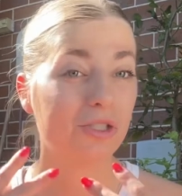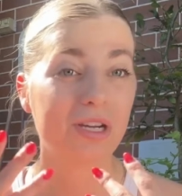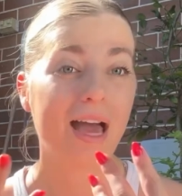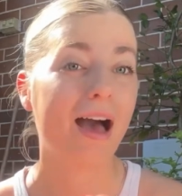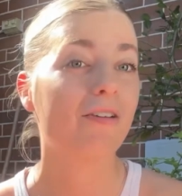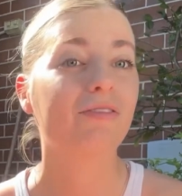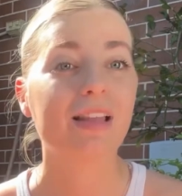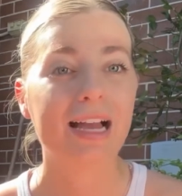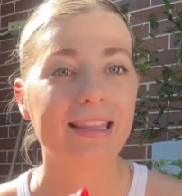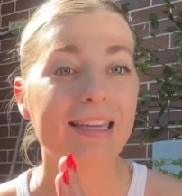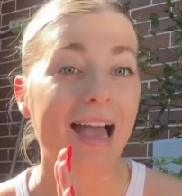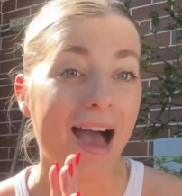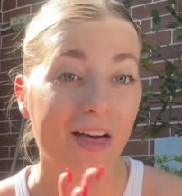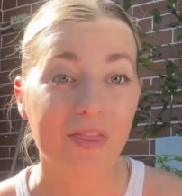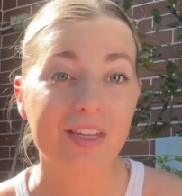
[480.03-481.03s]
you have like the
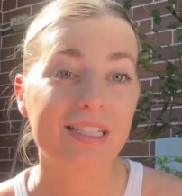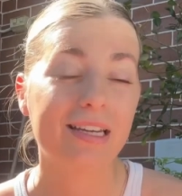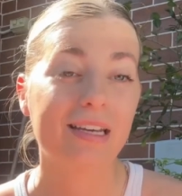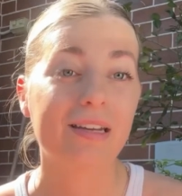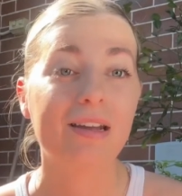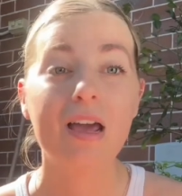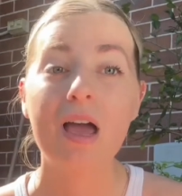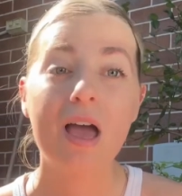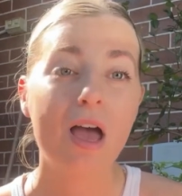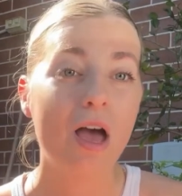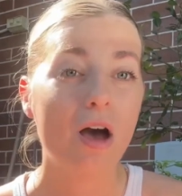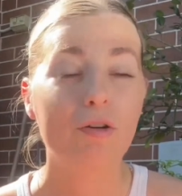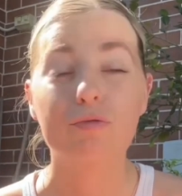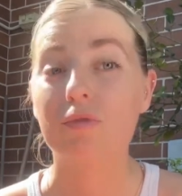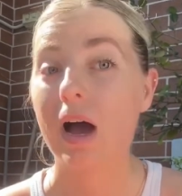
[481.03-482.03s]
Atherton
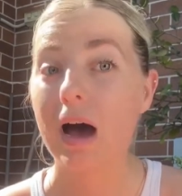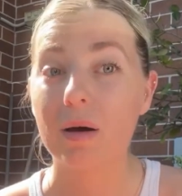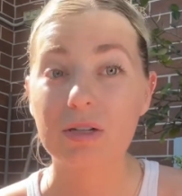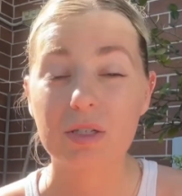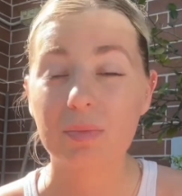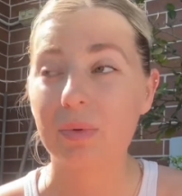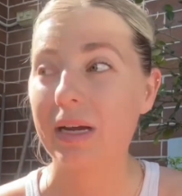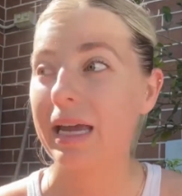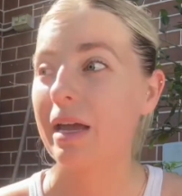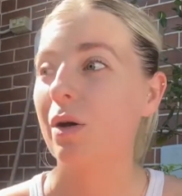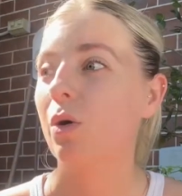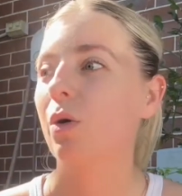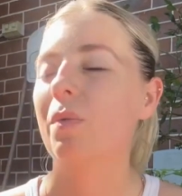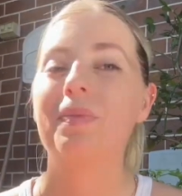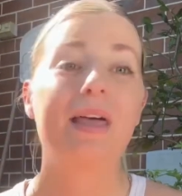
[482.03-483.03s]
raspberry
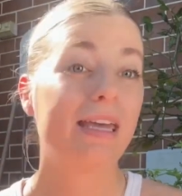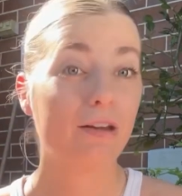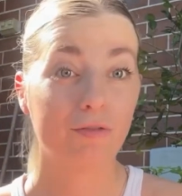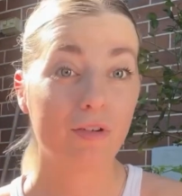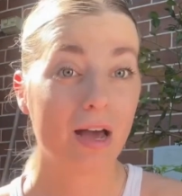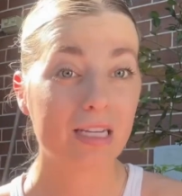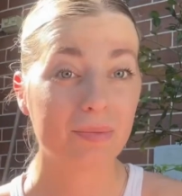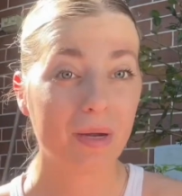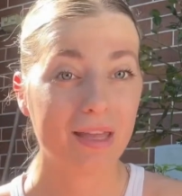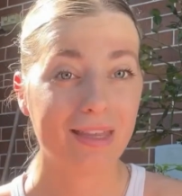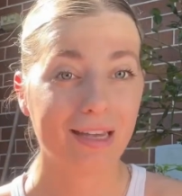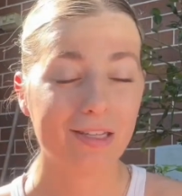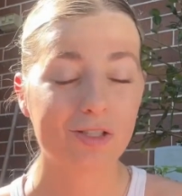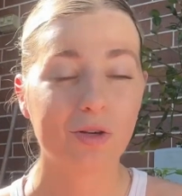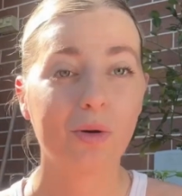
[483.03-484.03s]
or native raspberry, I
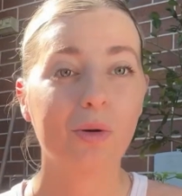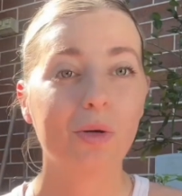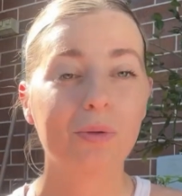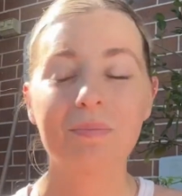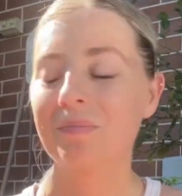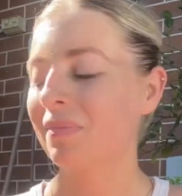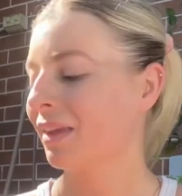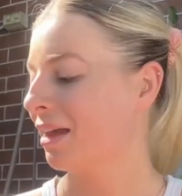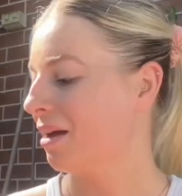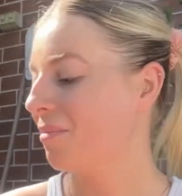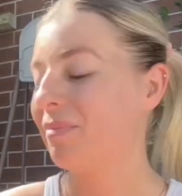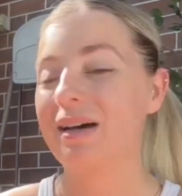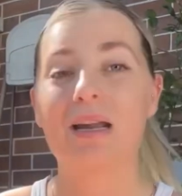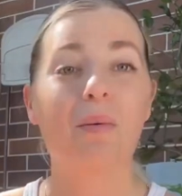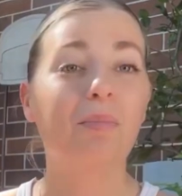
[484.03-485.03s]
think it's called.
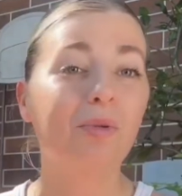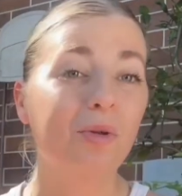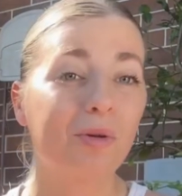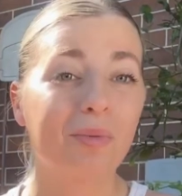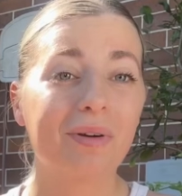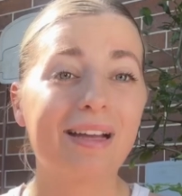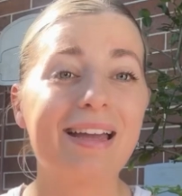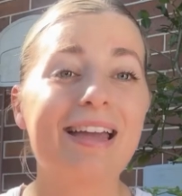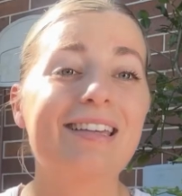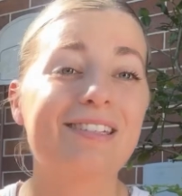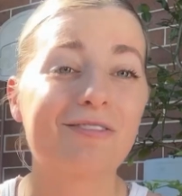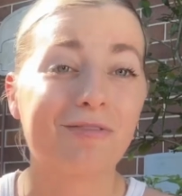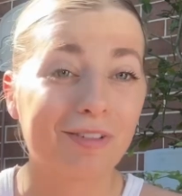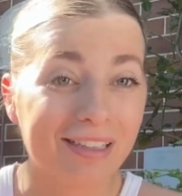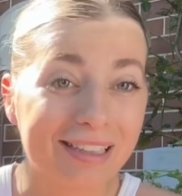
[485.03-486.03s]
But a blueberry is
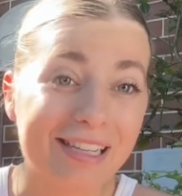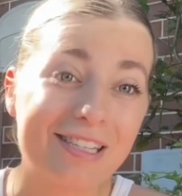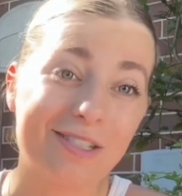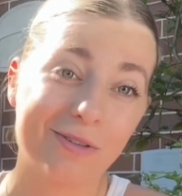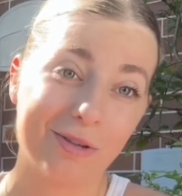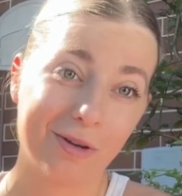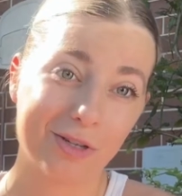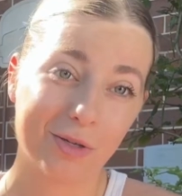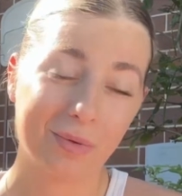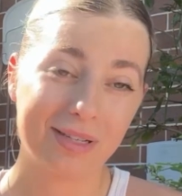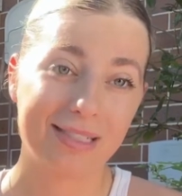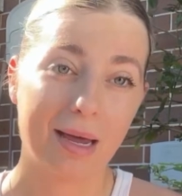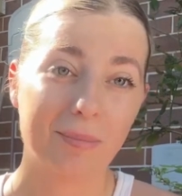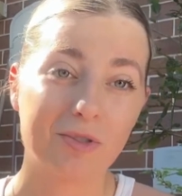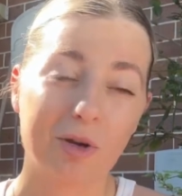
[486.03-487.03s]
really suited to a
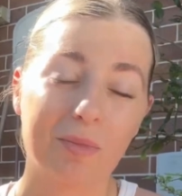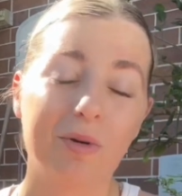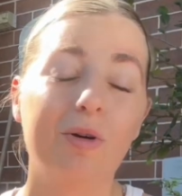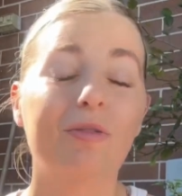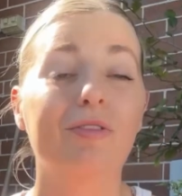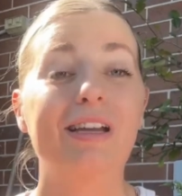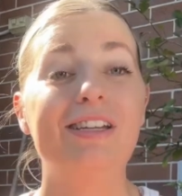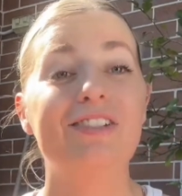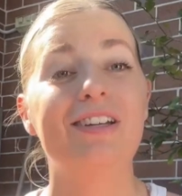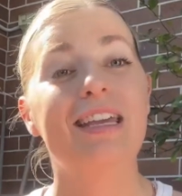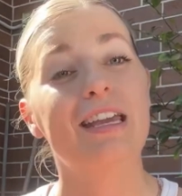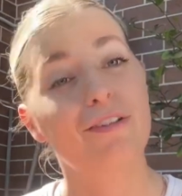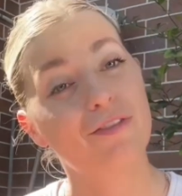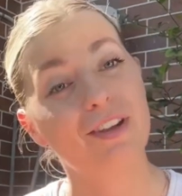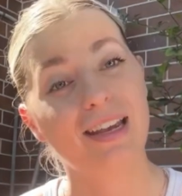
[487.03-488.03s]
subtropical region
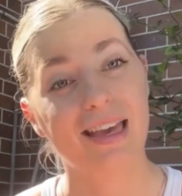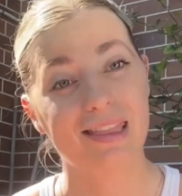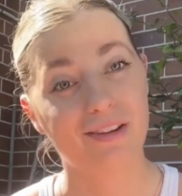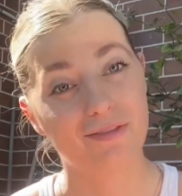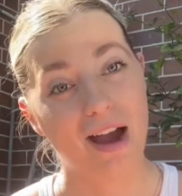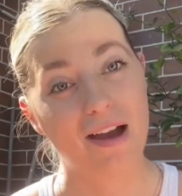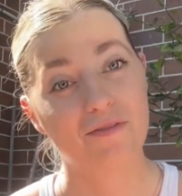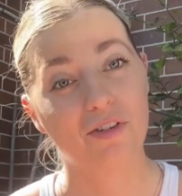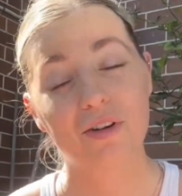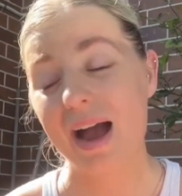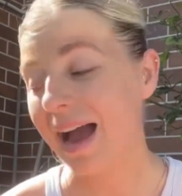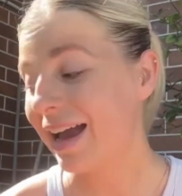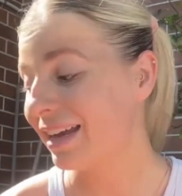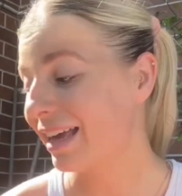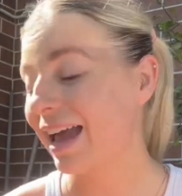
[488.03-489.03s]
if you get the right
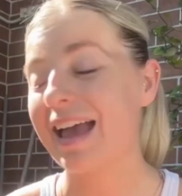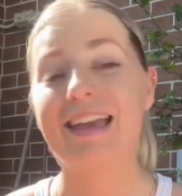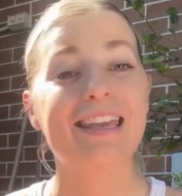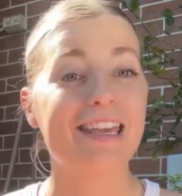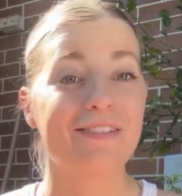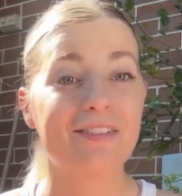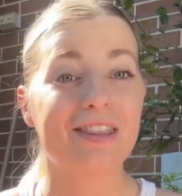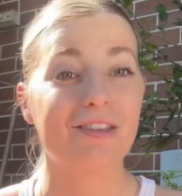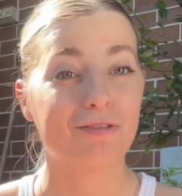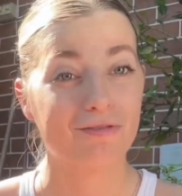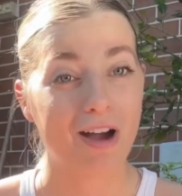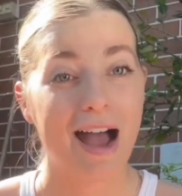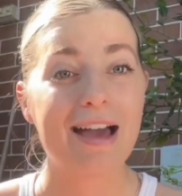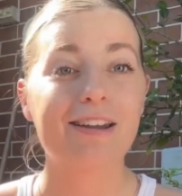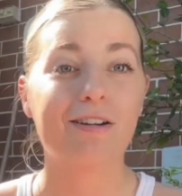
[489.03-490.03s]
variety and give it the
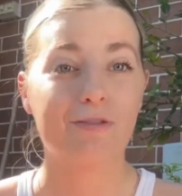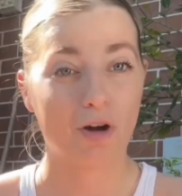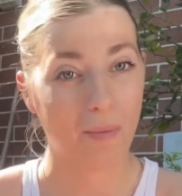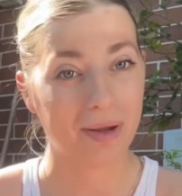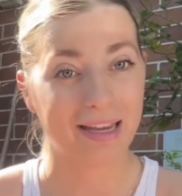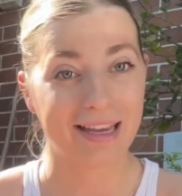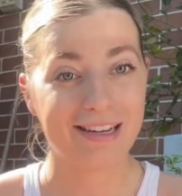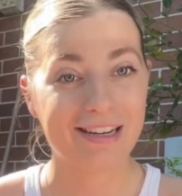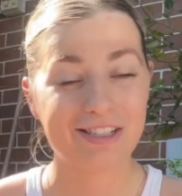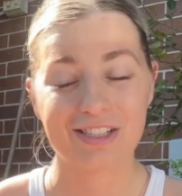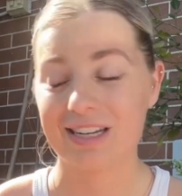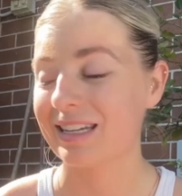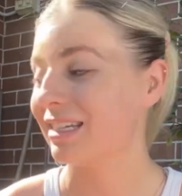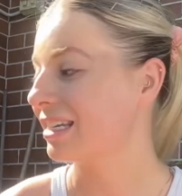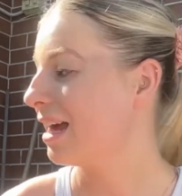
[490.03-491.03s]
right growing
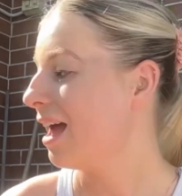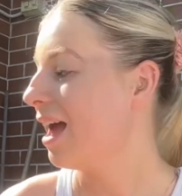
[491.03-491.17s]
conditions.